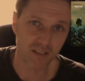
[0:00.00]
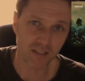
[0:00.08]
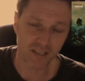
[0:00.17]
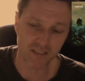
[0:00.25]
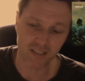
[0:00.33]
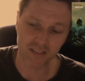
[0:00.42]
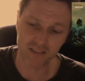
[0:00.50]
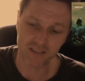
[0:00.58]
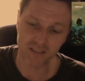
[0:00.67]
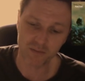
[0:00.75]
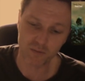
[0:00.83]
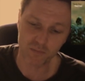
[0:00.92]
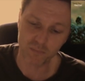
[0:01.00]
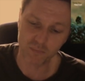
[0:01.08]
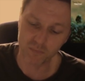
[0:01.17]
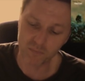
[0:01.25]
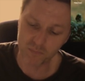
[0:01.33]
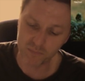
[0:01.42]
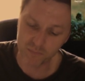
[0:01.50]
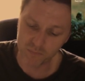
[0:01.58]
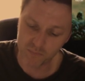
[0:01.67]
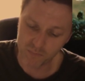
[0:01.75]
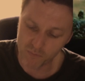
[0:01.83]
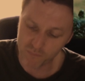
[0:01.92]
They were
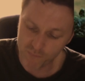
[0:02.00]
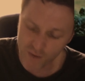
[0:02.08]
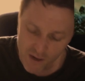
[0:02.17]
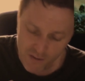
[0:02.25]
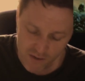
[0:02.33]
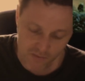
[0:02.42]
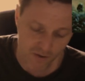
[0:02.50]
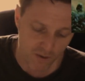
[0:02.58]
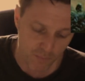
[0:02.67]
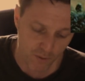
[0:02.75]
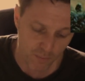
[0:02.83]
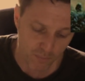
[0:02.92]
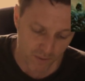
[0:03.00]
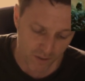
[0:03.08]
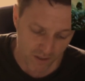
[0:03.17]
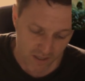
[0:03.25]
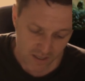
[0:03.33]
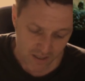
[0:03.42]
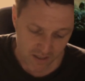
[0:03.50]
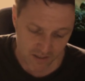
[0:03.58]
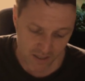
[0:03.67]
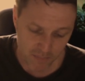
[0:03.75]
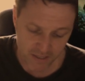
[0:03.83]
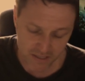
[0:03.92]
very, very popular at
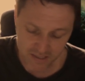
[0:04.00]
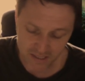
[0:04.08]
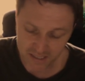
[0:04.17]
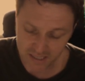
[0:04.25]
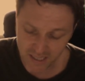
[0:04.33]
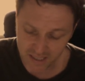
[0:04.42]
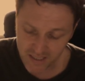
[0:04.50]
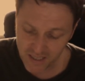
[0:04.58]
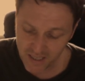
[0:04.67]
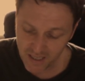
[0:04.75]
their peak, Steely Dan,